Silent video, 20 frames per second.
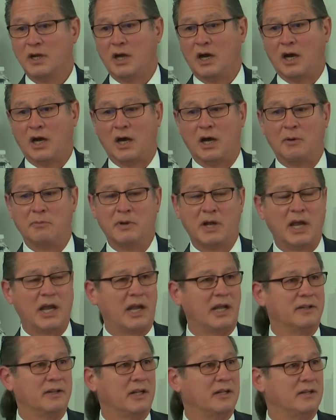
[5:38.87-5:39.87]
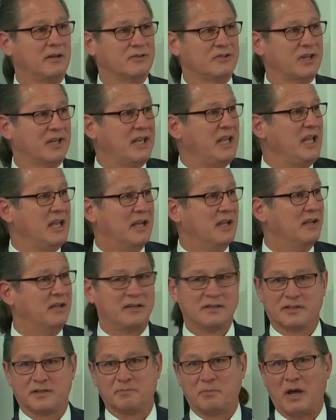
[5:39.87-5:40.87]
And then there's a key.
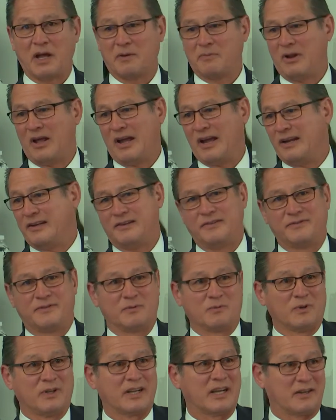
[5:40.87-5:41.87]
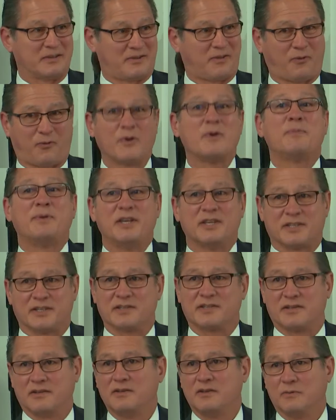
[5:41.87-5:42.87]
So bottom line, you've really got three
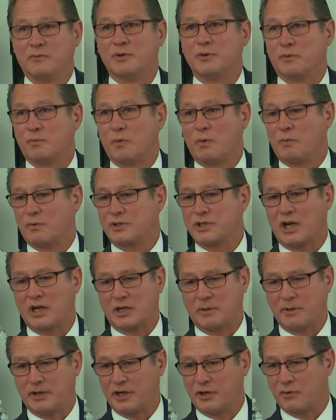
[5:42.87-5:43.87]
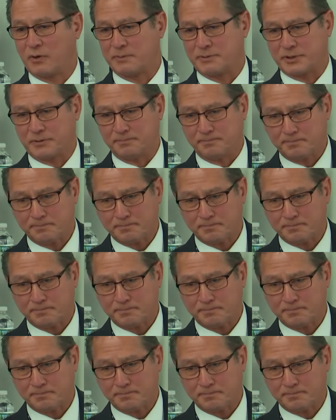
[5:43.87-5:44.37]
pieces when we're talking about encryption.